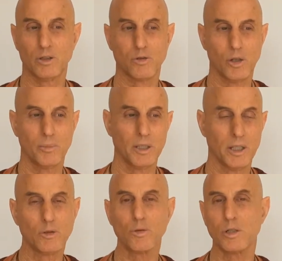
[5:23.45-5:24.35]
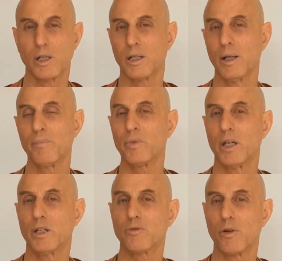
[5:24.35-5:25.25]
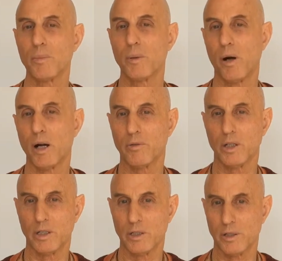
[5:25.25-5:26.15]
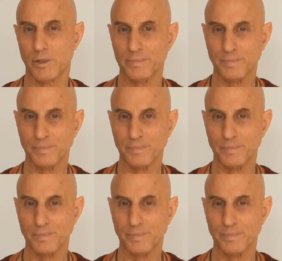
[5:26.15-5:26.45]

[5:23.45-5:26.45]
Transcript: extremely interesting. It's from the Bhagavad Gita.